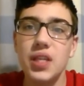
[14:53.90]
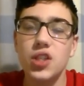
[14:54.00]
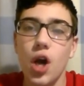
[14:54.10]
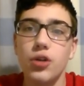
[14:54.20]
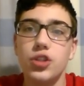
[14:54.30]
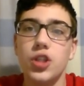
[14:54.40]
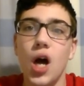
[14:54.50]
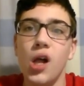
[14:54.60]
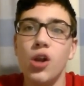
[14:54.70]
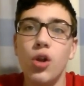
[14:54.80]
This
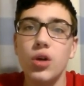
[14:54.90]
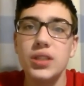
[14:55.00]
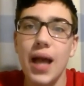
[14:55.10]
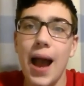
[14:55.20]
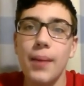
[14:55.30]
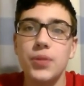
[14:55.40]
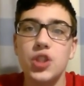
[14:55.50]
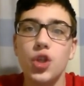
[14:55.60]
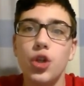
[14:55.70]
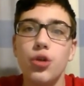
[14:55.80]
coaster looks
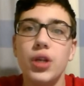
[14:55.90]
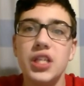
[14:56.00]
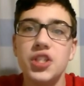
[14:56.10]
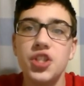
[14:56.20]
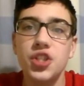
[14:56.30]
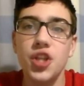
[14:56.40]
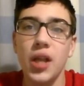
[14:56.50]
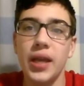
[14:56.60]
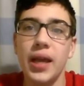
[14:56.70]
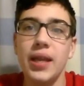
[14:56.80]
absolutely
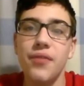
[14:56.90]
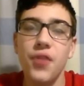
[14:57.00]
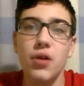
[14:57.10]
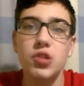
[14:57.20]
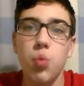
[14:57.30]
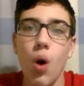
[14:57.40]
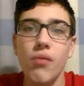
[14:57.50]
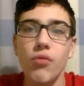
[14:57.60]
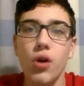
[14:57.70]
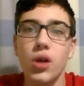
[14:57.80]
stunning, and if there is
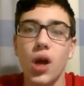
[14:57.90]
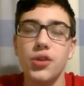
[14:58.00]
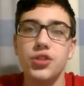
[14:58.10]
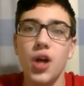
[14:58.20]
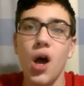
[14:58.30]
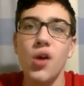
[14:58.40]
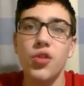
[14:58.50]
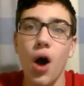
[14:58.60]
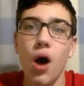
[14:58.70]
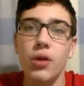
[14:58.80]
one roller coaster
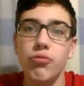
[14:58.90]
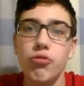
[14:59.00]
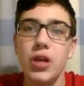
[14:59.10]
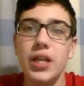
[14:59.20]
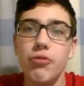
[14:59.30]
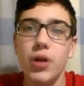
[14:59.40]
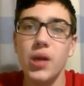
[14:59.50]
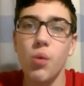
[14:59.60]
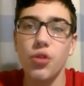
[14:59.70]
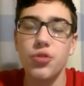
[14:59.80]
that I really,
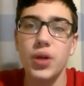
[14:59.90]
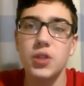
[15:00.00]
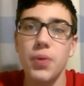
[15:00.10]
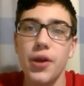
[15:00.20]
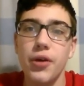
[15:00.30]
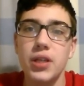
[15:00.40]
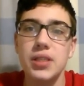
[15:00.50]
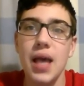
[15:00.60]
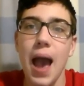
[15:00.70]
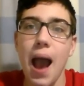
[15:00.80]
really want to experience